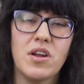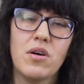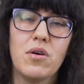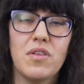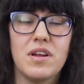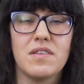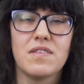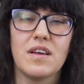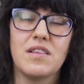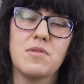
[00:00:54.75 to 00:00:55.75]
know that
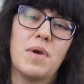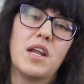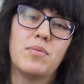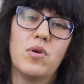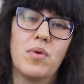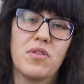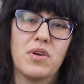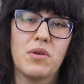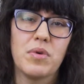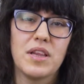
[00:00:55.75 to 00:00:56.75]
it's like debatable whether
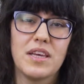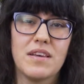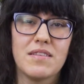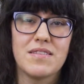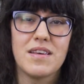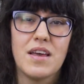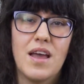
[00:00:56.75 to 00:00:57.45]
he really is